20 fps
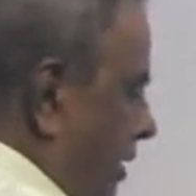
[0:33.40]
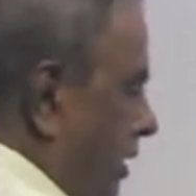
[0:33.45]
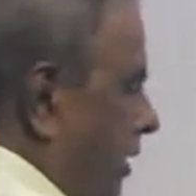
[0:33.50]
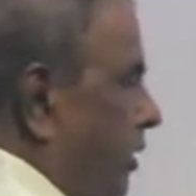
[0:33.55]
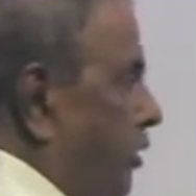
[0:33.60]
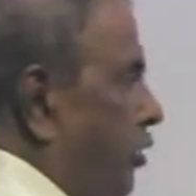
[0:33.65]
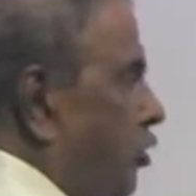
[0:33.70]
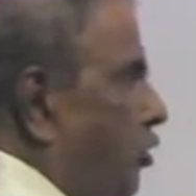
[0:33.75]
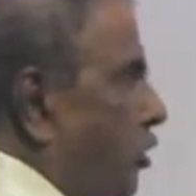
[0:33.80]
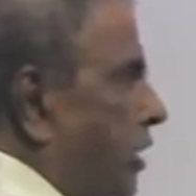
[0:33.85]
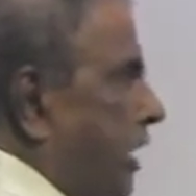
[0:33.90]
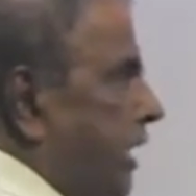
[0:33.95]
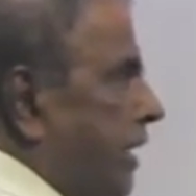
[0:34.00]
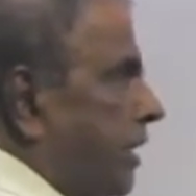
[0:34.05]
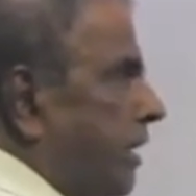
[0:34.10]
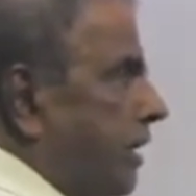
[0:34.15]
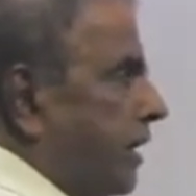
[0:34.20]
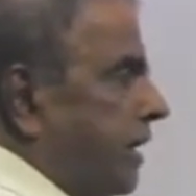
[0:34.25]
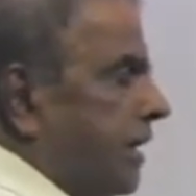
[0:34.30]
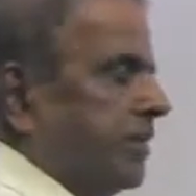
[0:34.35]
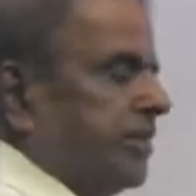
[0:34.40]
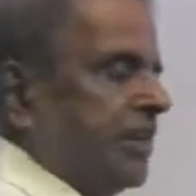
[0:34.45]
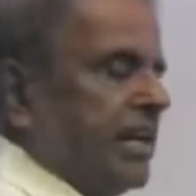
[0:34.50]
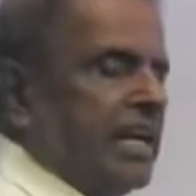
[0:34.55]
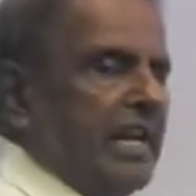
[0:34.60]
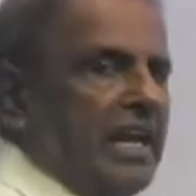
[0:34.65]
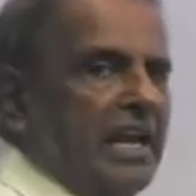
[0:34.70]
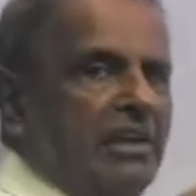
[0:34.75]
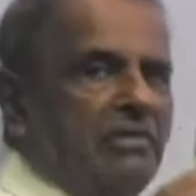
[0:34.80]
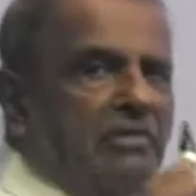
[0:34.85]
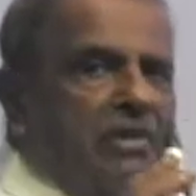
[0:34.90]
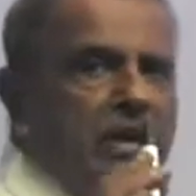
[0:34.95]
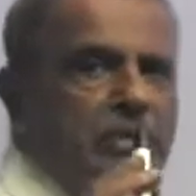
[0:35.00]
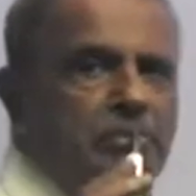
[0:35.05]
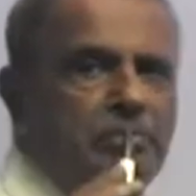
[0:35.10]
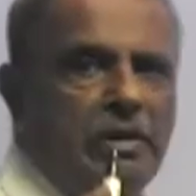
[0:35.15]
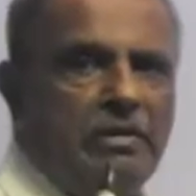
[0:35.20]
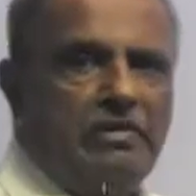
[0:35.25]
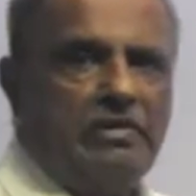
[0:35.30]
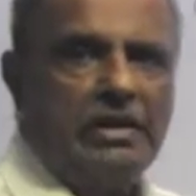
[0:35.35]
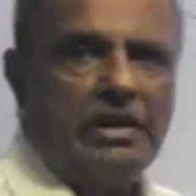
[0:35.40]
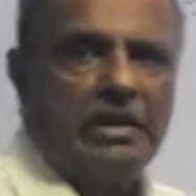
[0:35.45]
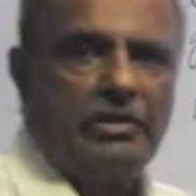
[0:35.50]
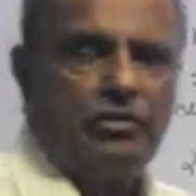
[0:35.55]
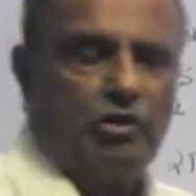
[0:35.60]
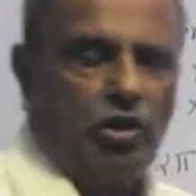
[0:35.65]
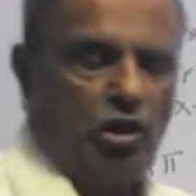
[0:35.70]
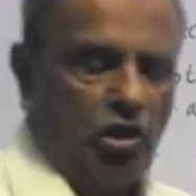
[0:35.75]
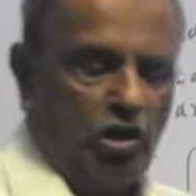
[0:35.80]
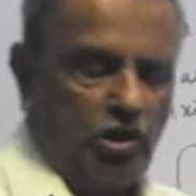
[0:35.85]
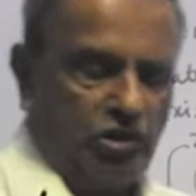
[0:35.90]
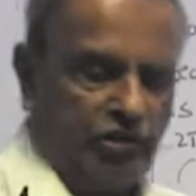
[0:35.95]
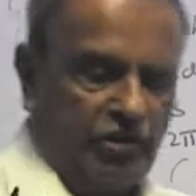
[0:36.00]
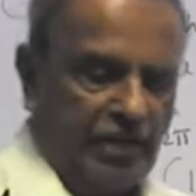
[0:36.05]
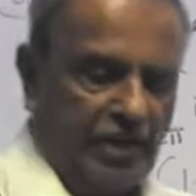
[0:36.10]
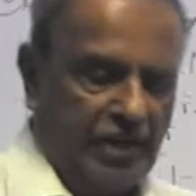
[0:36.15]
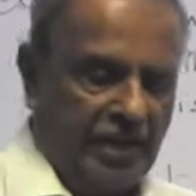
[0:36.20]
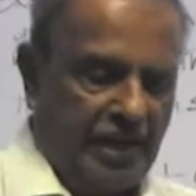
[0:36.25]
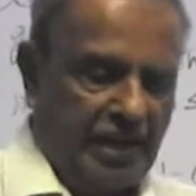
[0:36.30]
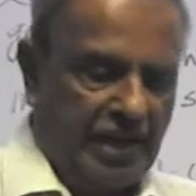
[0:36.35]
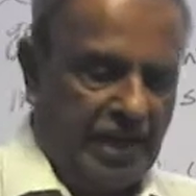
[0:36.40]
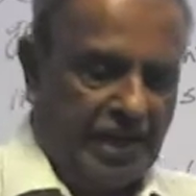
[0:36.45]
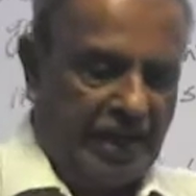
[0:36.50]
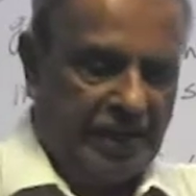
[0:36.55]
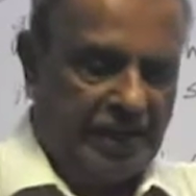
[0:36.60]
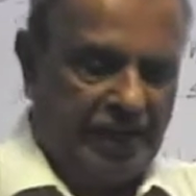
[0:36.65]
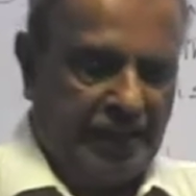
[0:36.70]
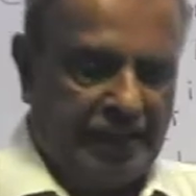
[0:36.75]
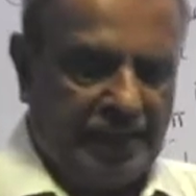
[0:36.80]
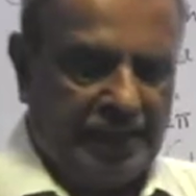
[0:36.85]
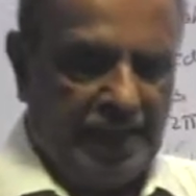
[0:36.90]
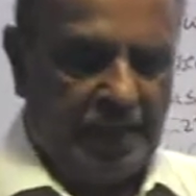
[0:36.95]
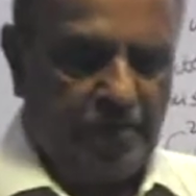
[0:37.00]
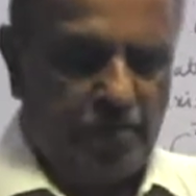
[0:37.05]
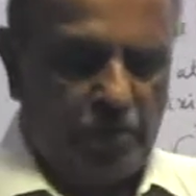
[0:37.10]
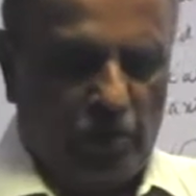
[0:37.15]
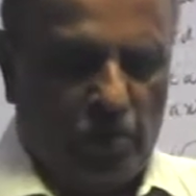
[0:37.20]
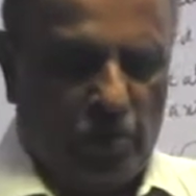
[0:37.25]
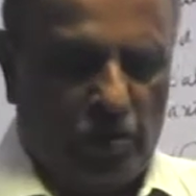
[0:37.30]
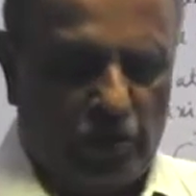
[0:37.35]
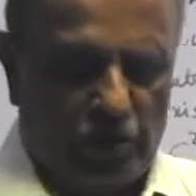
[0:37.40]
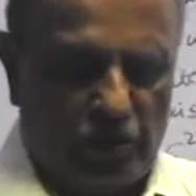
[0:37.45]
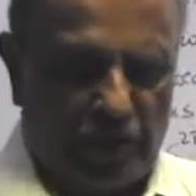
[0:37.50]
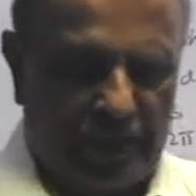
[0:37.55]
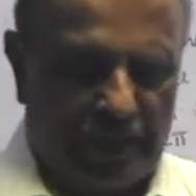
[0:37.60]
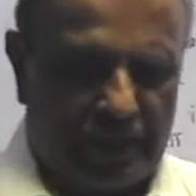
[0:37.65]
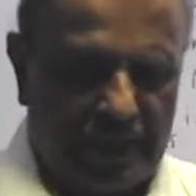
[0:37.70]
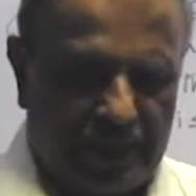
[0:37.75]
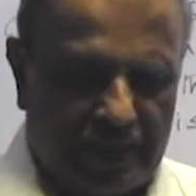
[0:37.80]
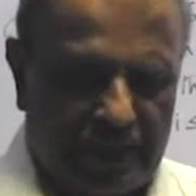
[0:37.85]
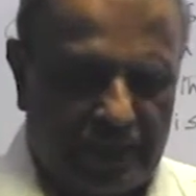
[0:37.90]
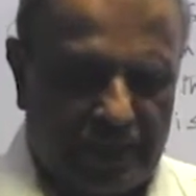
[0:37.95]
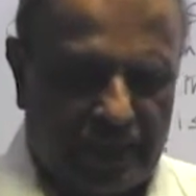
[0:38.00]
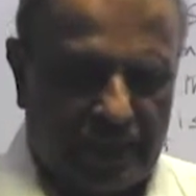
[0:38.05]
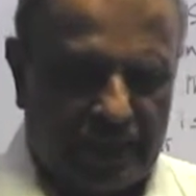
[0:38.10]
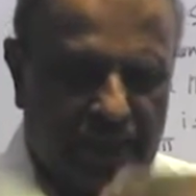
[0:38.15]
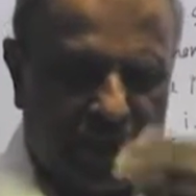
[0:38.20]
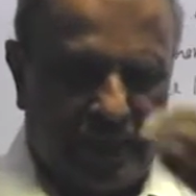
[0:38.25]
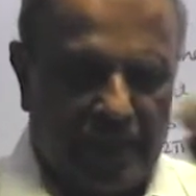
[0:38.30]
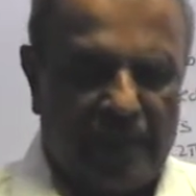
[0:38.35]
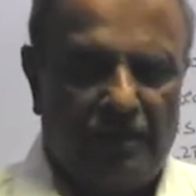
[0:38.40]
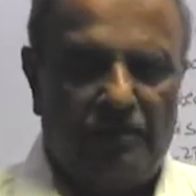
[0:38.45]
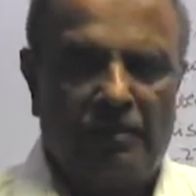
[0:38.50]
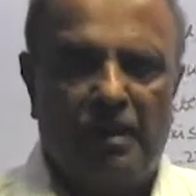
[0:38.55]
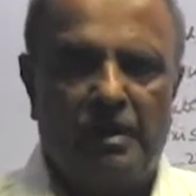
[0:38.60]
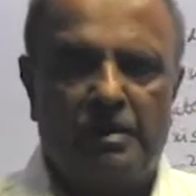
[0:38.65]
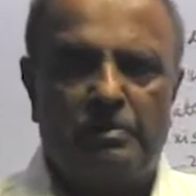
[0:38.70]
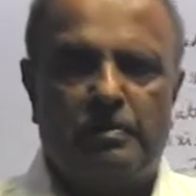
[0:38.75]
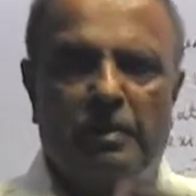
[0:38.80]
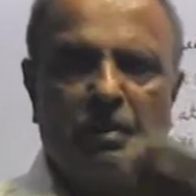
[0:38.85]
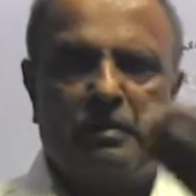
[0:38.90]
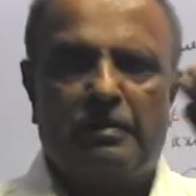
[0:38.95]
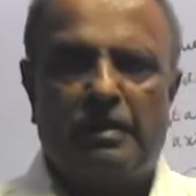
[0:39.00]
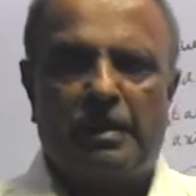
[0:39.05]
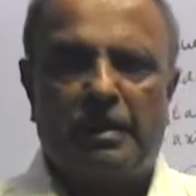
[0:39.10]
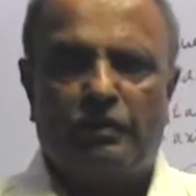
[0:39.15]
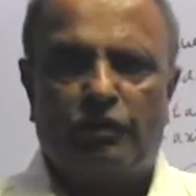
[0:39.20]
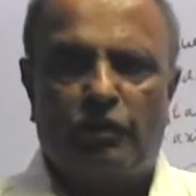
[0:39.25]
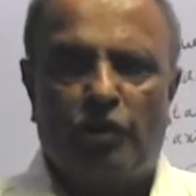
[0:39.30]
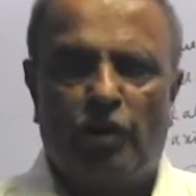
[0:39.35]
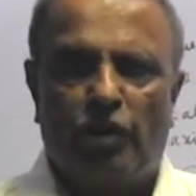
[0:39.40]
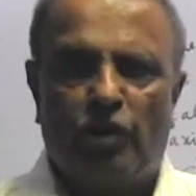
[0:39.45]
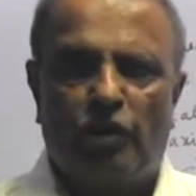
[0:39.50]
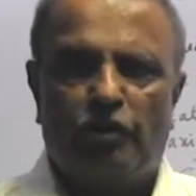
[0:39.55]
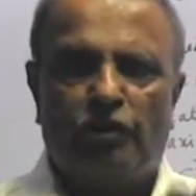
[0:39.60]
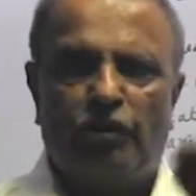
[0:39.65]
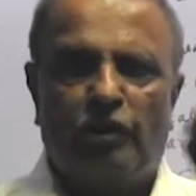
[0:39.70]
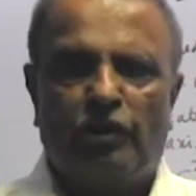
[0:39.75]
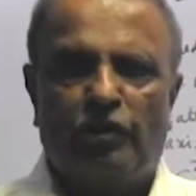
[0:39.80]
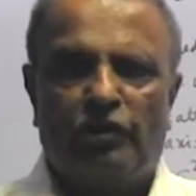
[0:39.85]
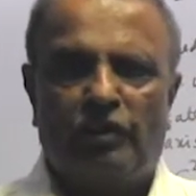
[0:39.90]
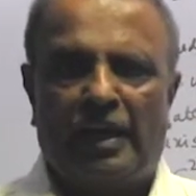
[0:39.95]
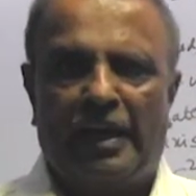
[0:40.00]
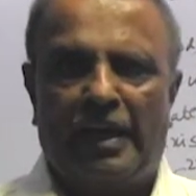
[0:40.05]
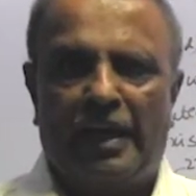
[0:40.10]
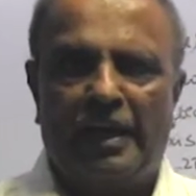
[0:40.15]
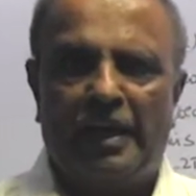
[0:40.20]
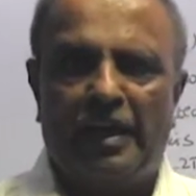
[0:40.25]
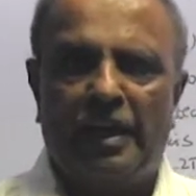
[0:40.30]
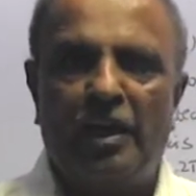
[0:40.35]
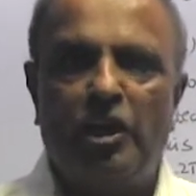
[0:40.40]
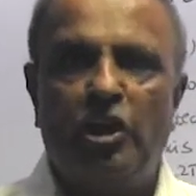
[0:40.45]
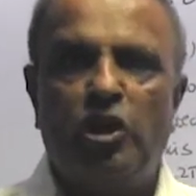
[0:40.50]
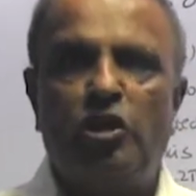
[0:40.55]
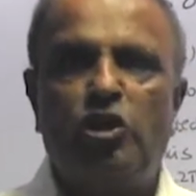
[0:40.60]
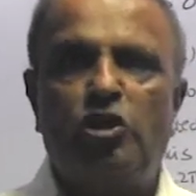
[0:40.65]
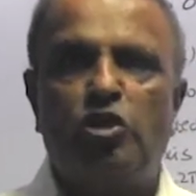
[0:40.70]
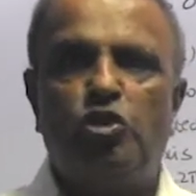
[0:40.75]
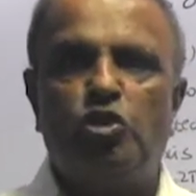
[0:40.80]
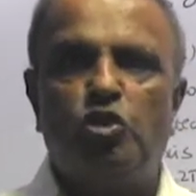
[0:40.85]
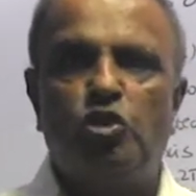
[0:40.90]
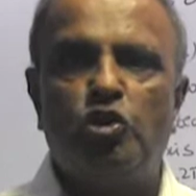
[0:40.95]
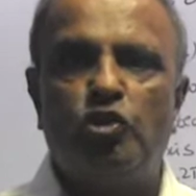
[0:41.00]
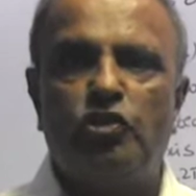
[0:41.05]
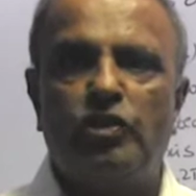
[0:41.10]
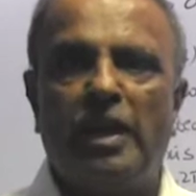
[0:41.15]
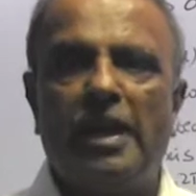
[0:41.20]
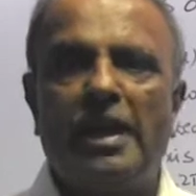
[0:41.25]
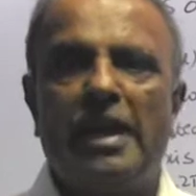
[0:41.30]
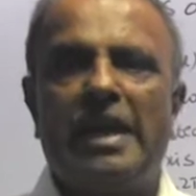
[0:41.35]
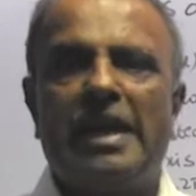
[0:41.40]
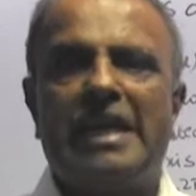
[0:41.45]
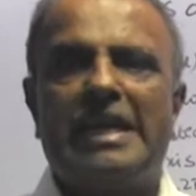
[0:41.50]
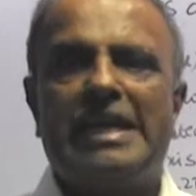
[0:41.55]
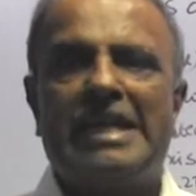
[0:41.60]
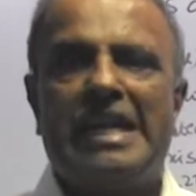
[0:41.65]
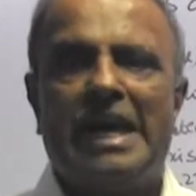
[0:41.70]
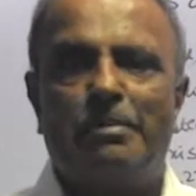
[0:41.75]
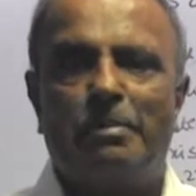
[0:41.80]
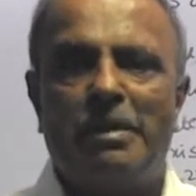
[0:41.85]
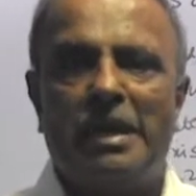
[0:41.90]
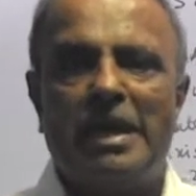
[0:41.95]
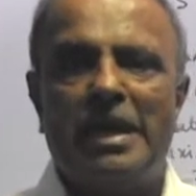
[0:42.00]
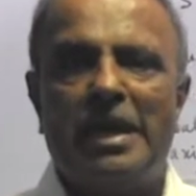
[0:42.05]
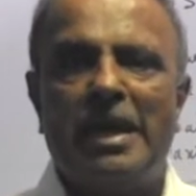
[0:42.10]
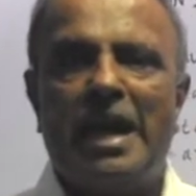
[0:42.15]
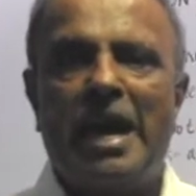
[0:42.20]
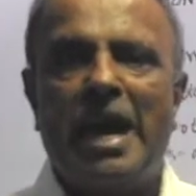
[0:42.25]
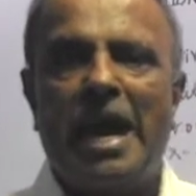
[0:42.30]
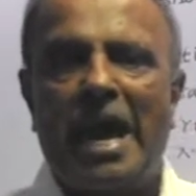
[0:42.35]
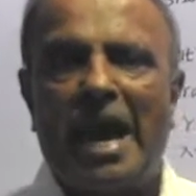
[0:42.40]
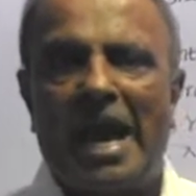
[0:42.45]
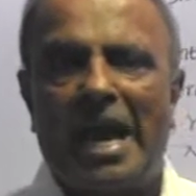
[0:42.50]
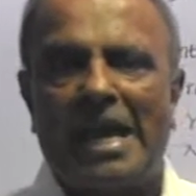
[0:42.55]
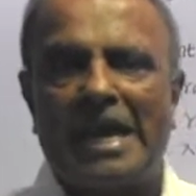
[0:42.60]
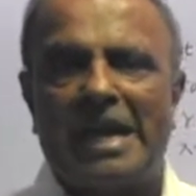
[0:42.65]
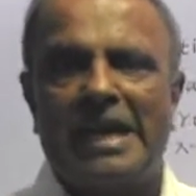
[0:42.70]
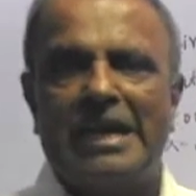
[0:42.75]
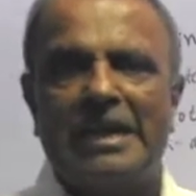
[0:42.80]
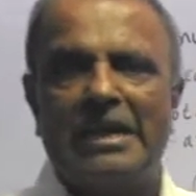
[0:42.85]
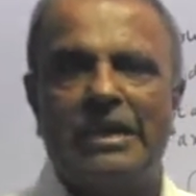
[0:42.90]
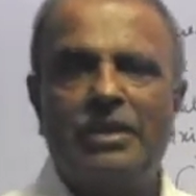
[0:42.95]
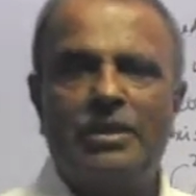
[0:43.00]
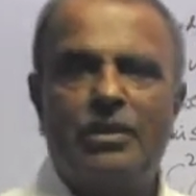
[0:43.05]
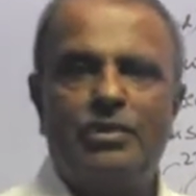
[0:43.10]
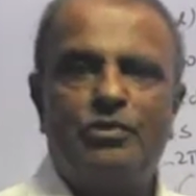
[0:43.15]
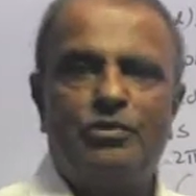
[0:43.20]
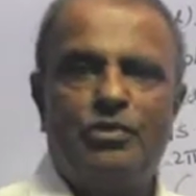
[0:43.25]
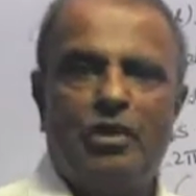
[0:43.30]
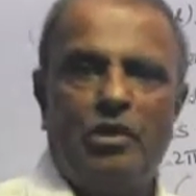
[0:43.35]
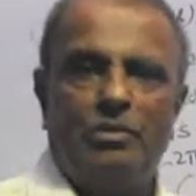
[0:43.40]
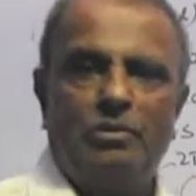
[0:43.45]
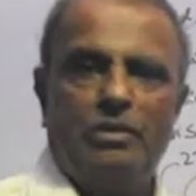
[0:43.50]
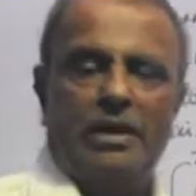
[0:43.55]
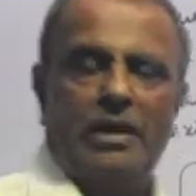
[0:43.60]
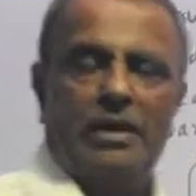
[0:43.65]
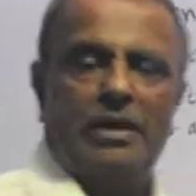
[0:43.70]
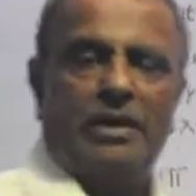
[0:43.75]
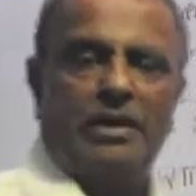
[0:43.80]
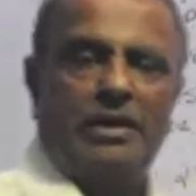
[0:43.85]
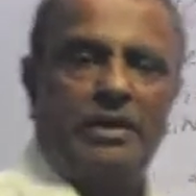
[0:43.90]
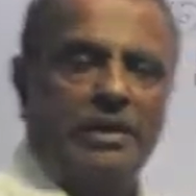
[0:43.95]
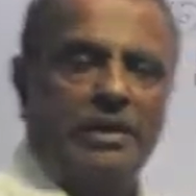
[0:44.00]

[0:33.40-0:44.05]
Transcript: It's an even power of cos. Anytime you want to integrate an even power of cos or sine, use double angle formula.